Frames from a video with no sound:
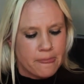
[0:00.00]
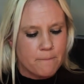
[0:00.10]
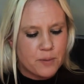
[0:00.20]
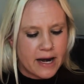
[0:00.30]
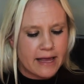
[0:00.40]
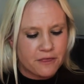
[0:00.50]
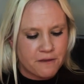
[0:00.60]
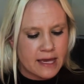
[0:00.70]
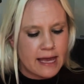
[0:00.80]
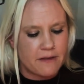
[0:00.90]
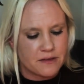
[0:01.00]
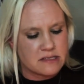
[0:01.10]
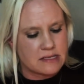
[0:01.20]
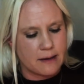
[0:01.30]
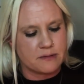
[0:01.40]
But I think at the
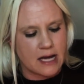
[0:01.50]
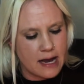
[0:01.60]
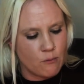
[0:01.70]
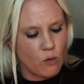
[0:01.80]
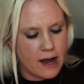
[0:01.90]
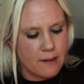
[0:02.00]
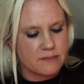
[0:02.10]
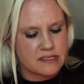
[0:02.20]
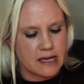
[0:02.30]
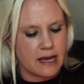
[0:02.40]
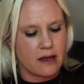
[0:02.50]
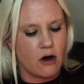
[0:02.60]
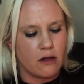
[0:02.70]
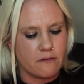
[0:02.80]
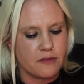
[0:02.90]
same time, why I'm saying
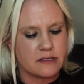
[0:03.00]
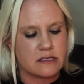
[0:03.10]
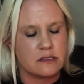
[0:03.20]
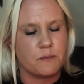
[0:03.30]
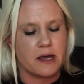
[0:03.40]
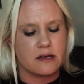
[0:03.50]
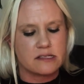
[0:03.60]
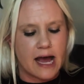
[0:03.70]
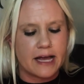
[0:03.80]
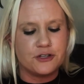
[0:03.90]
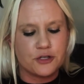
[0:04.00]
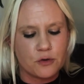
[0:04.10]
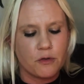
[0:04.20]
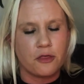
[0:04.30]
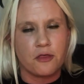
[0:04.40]
all of this is because I
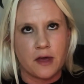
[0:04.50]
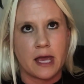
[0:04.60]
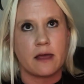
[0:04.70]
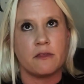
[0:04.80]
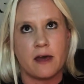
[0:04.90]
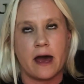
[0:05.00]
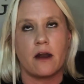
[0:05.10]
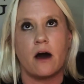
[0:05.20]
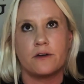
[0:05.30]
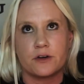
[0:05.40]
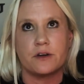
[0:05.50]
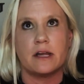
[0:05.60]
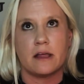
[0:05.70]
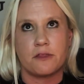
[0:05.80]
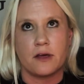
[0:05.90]
do think that
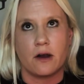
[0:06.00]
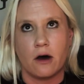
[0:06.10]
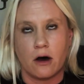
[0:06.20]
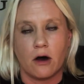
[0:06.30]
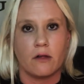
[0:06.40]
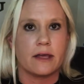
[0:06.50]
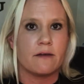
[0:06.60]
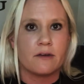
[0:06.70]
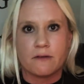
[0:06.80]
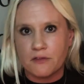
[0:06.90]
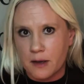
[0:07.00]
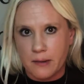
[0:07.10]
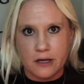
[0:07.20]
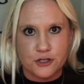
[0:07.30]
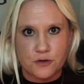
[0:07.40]
underneath it all, even if they
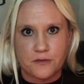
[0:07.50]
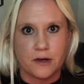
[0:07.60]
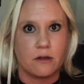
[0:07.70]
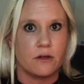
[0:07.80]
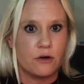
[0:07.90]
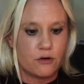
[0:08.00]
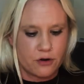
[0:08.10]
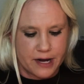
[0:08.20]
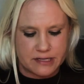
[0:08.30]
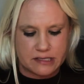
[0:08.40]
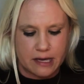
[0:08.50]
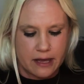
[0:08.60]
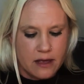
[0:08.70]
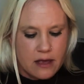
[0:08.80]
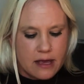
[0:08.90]
made you feel a little
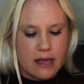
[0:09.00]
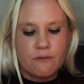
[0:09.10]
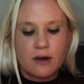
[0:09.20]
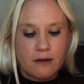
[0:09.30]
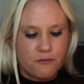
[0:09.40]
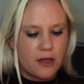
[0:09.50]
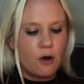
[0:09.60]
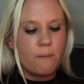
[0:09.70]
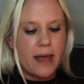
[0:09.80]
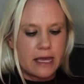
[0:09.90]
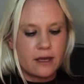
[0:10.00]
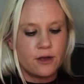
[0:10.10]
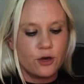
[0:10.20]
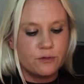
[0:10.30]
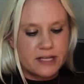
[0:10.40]
crazy, even if they're
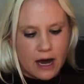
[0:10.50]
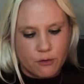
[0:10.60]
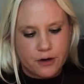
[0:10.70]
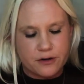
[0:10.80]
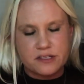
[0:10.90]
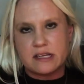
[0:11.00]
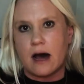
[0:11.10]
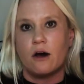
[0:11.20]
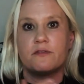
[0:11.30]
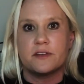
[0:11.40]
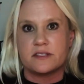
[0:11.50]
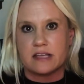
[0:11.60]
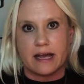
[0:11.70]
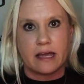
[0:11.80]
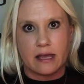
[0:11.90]
making you doubt yourself,
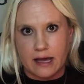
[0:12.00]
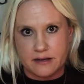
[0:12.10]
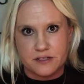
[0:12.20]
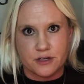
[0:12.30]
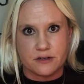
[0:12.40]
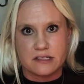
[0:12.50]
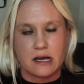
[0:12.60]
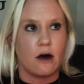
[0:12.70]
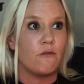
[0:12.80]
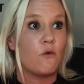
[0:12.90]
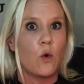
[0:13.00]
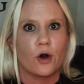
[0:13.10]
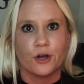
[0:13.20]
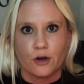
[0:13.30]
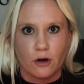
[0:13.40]
second guess yourself
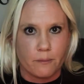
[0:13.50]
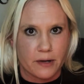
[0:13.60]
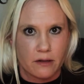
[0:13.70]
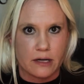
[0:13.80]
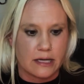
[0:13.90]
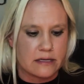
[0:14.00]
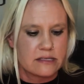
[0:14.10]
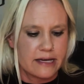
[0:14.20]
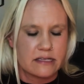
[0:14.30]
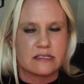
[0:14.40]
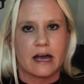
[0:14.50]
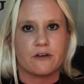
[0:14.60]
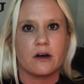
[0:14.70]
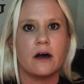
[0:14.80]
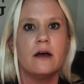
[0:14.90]
or your abilities,
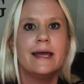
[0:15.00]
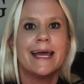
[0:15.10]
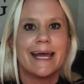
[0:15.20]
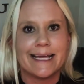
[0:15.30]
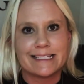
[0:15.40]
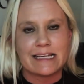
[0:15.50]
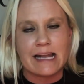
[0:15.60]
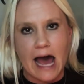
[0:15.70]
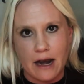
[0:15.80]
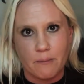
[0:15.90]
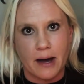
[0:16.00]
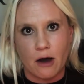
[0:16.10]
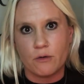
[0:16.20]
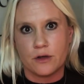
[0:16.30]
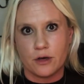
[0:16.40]
etc., it's not
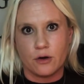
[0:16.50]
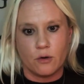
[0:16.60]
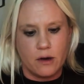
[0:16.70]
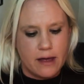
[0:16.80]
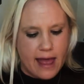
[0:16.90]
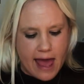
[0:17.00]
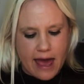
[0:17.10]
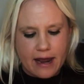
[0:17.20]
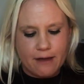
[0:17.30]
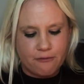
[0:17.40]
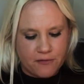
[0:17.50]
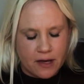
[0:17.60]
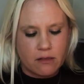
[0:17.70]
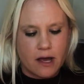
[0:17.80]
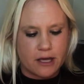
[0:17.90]
about you. And I
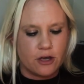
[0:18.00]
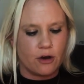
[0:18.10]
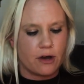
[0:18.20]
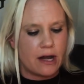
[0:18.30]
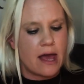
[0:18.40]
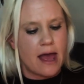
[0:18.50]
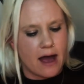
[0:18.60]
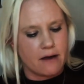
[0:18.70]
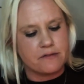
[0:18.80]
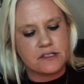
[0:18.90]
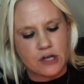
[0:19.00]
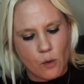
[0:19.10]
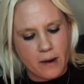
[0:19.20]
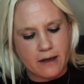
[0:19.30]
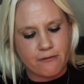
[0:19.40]
feel like you're going to have so
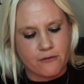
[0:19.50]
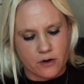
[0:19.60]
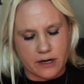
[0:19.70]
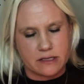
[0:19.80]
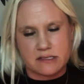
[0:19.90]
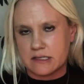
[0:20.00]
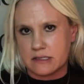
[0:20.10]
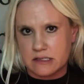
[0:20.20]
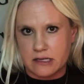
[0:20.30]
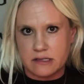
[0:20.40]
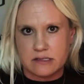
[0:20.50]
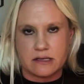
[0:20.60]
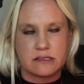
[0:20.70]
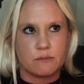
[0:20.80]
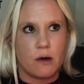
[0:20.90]
many for instances
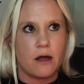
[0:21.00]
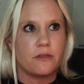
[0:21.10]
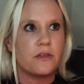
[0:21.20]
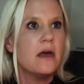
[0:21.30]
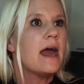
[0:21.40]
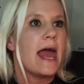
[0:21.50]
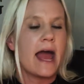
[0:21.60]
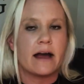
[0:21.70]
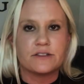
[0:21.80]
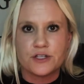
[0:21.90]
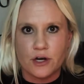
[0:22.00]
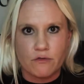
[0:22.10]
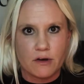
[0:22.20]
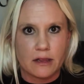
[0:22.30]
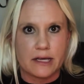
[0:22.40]
this month as you're
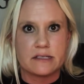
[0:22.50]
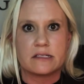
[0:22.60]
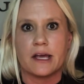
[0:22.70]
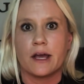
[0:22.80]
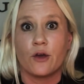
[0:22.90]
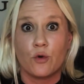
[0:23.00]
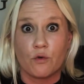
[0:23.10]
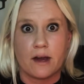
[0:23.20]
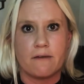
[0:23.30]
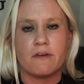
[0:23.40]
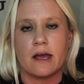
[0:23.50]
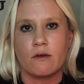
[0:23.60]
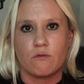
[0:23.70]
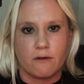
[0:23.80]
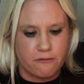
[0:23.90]
releasing,
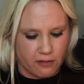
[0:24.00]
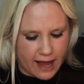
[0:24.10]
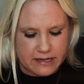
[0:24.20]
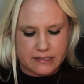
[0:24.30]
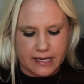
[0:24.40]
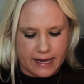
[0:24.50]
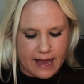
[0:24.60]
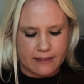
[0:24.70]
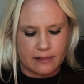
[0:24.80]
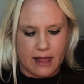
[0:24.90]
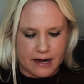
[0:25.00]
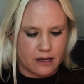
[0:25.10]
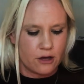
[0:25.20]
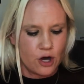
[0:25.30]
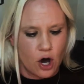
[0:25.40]
grieving, reflecting, and
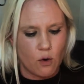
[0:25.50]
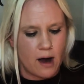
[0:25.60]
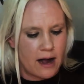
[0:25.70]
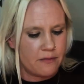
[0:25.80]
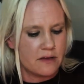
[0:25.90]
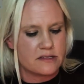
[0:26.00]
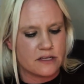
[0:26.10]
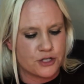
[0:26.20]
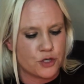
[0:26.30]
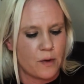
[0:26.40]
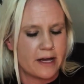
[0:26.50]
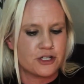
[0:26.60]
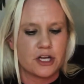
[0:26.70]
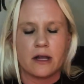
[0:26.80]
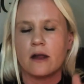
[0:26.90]
letting go on the
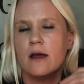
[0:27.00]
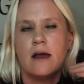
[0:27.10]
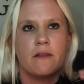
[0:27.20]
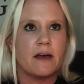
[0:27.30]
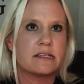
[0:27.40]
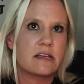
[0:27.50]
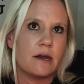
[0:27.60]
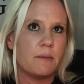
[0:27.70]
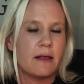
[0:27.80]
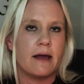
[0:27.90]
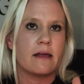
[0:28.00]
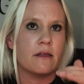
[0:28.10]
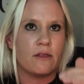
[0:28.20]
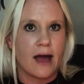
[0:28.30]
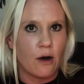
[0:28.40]
situation. That's going to be like,
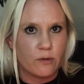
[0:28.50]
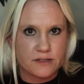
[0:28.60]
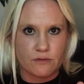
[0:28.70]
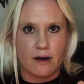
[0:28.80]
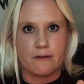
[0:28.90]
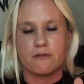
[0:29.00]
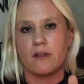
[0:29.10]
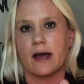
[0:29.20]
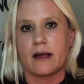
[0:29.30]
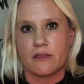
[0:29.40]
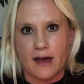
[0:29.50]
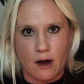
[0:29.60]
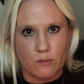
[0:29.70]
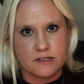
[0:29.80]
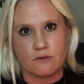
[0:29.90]
that was a red flag.
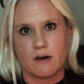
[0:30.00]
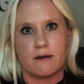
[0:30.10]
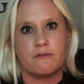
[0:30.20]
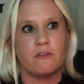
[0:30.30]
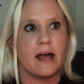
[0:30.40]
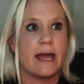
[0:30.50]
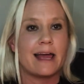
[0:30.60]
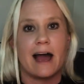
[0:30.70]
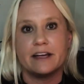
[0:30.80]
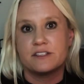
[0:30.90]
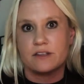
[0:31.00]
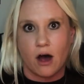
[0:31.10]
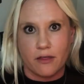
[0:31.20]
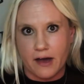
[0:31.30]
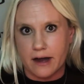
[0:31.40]
That was a red flag. I
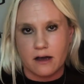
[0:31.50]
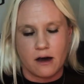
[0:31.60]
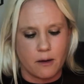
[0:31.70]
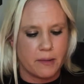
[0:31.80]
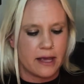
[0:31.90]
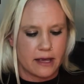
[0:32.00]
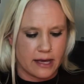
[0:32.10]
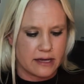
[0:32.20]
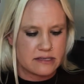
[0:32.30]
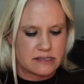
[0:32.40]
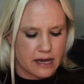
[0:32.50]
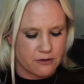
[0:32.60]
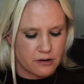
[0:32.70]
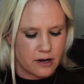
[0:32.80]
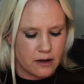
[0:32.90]
saw that coming,
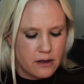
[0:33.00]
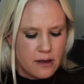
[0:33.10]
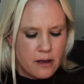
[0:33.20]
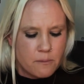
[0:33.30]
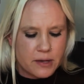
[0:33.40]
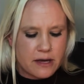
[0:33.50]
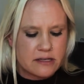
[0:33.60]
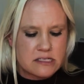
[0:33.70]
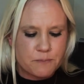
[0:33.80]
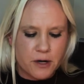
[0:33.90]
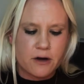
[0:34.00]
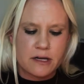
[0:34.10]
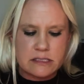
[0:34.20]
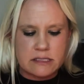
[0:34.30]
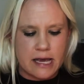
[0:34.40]
etc. Because Spirit
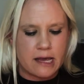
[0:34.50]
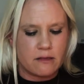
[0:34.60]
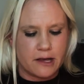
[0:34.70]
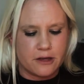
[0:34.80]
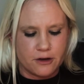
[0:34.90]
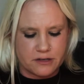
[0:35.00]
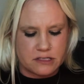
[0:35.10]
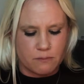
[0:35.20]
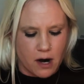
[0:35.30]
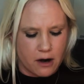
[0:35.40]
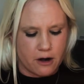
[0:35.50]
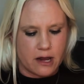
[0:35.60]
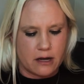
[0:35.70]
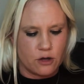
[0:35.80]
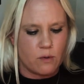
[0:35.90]
is saying like you're smart
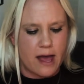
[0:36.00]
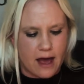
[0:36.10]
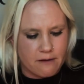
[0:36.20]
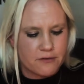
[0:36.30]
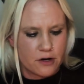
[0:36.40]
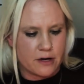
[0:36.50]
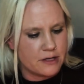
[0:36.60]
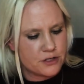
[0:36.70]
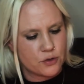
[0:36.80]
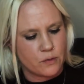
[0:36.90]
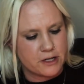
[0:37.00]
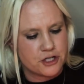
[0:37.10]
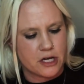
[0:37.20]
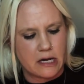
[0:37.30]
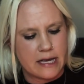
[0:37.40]
and you have your intuition.